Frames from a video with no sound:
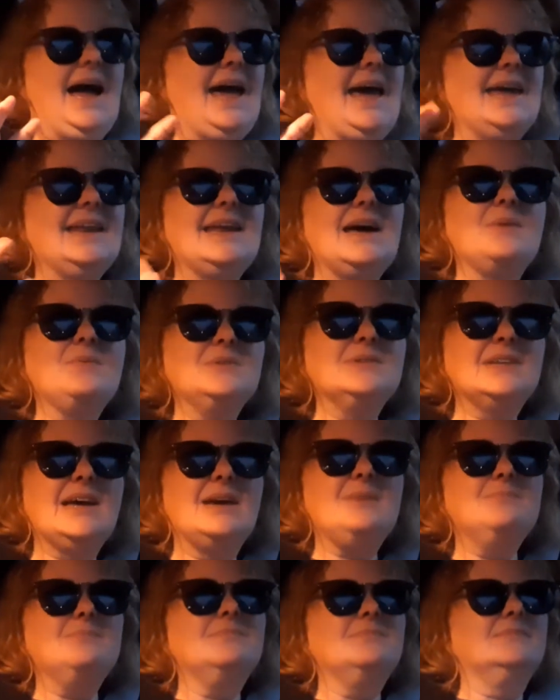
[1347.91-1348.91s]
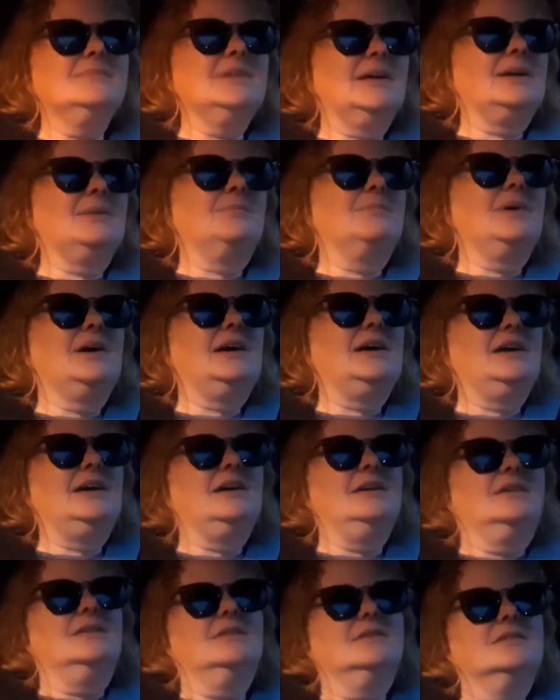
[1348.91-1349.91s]
and
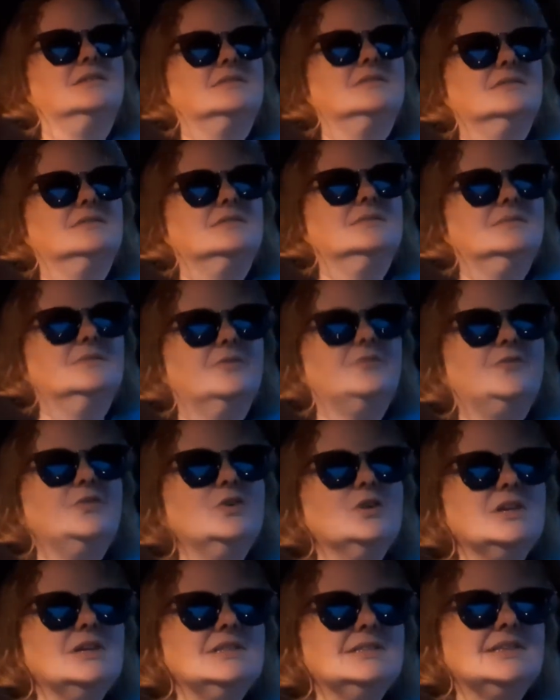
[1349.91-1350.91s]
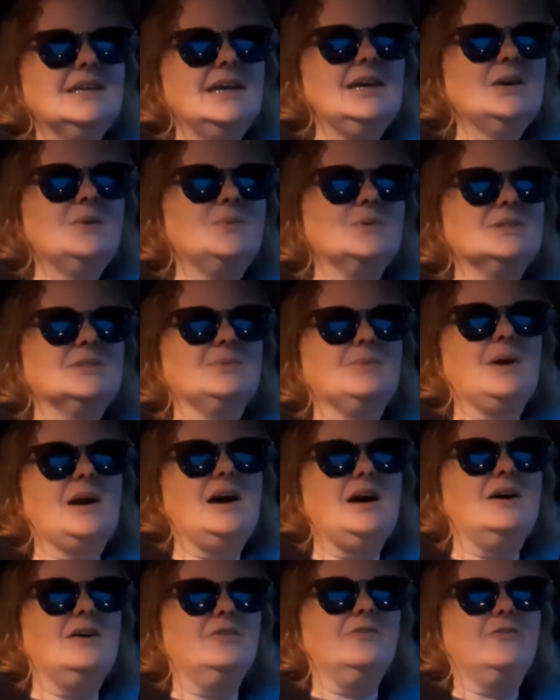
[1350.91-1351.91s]
my food intake was
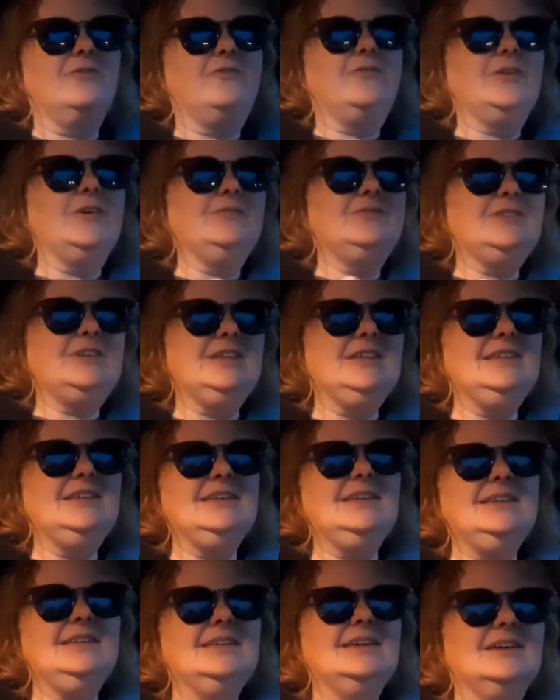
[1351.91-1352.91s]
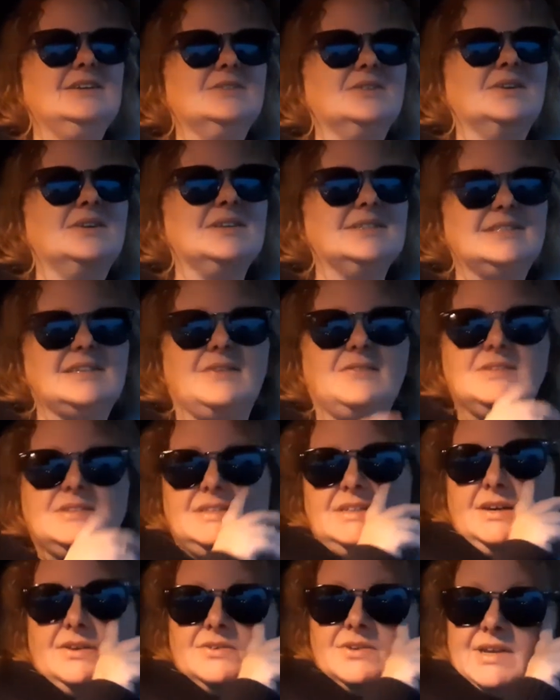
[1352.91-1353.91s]
around 1,500 to
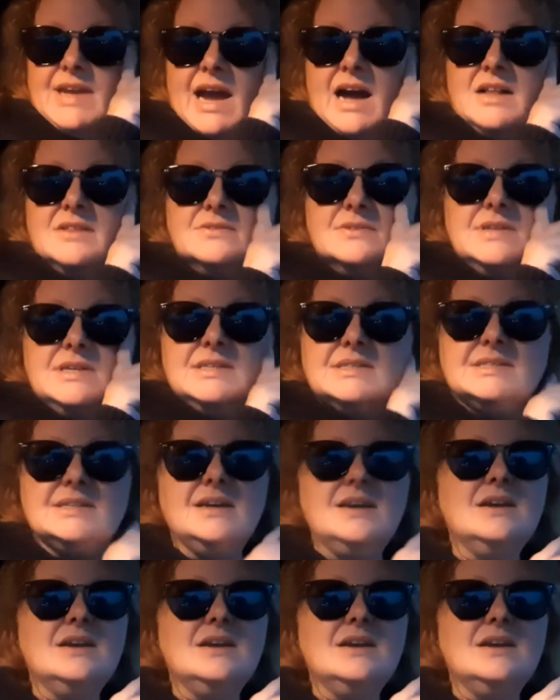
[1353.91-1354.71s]
1,700 calories.